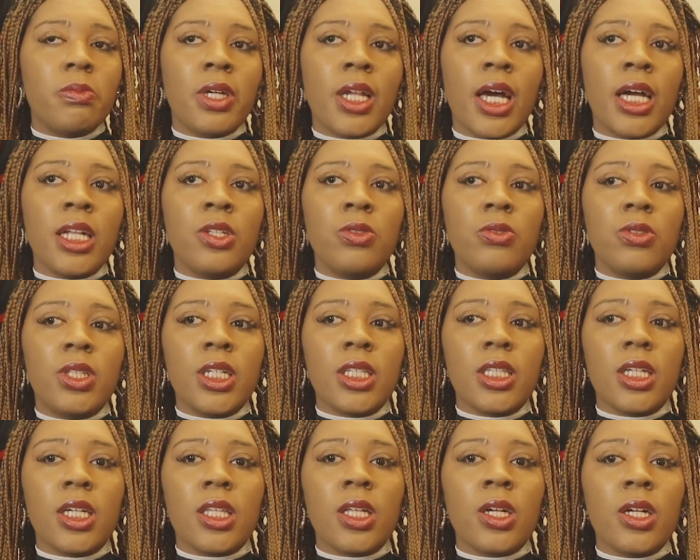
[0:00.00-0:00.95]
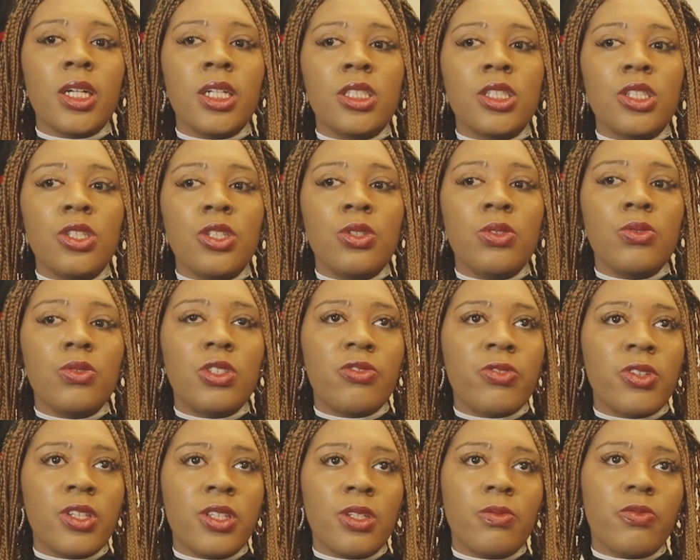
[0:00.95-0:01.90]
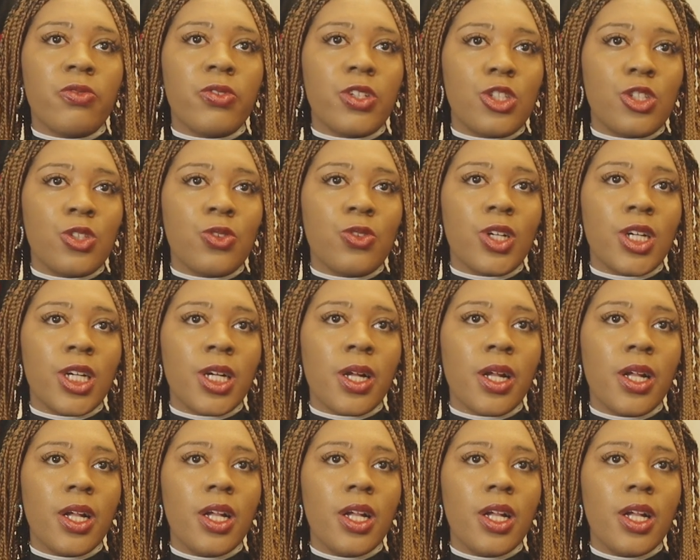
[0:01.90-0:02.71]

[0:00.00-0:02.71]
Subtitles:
but I do think that there is a use for them for sure.